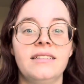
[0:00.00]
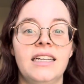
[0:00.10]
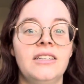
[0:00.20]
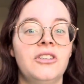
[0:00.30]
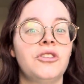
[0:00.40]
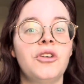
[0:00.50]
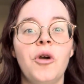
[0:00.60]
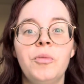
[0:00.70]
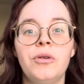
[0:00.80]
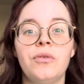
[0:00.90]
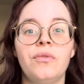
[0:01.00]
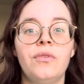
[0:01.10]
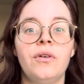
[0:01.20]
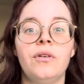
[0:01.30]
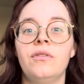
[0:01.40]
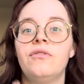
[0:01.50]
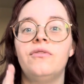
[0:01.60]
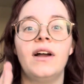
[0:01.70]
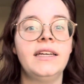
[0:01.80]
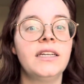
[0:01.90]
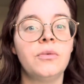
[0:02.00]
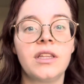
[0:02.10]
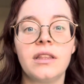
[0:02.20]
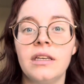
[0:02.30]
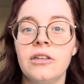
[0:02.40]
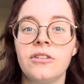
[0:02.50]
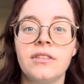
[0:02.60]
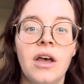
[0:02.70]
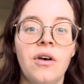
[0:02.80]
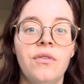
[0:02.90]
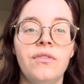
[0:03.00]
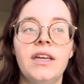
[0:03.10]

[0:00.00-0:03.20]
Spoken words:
It's so beautiful. Find it within yourself,